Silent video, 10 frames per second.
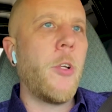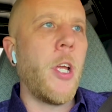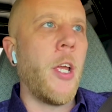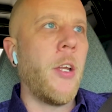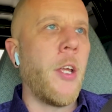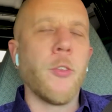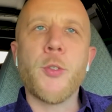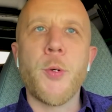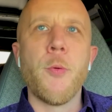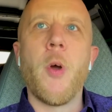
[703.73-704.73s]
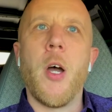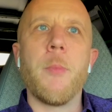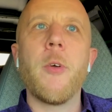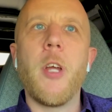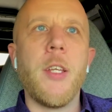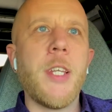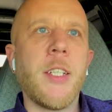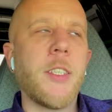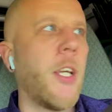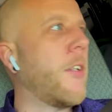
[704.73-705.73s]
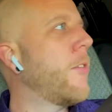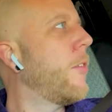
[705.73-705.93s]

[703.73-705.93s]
and crew up, and that's it.